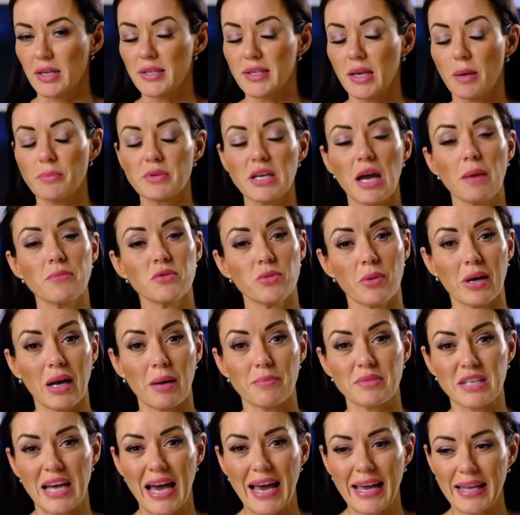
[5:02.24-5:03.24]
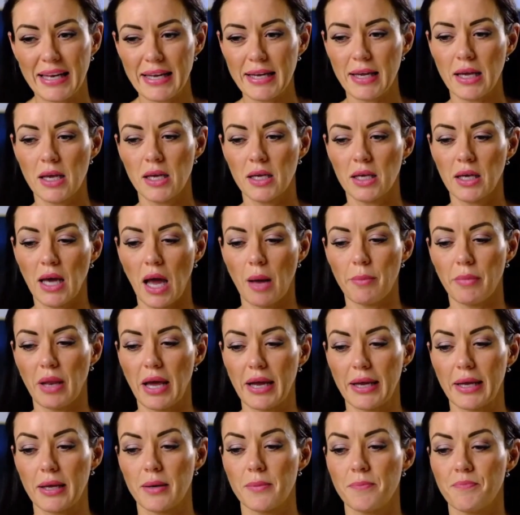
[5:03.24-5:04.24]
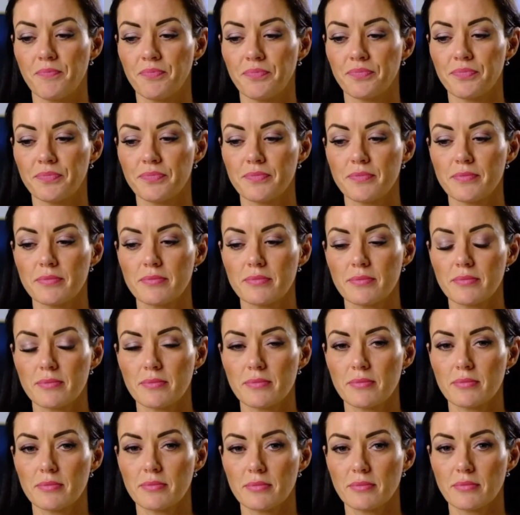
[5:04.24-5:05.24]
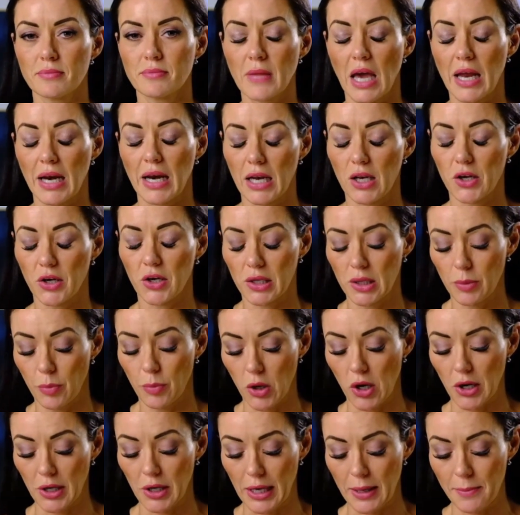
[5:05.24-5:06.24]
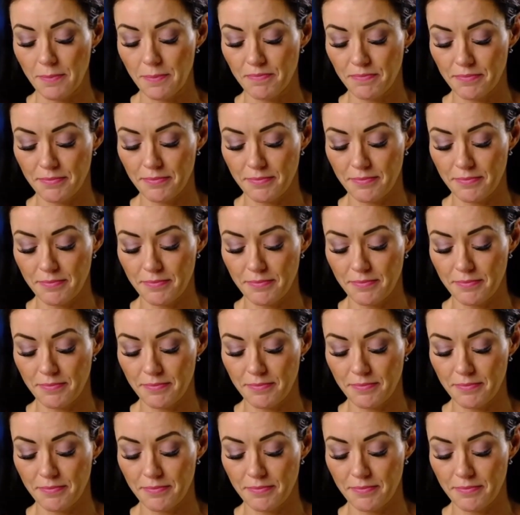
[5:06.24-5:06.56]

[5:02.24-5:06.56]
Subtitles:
And sometimes when I'm dieting, I'm like, And I look at the brining.